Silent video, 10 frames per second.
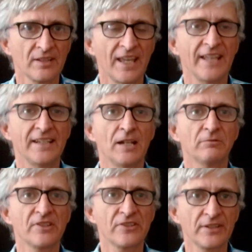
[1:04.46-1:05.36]
and our
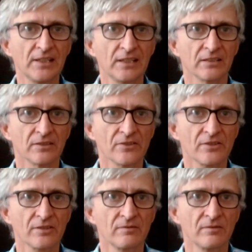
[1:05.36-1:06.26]
resilience.
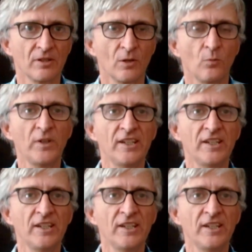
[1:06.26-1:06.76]
We